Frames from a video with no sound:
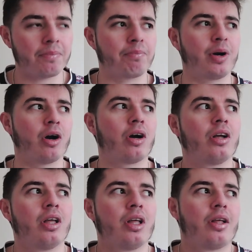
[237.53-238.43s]
But
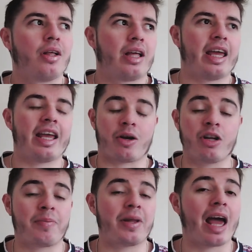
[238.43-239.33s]
it could
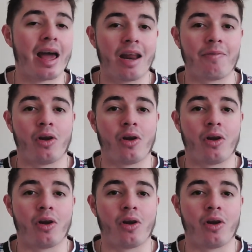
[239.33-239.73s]
have been a hell of a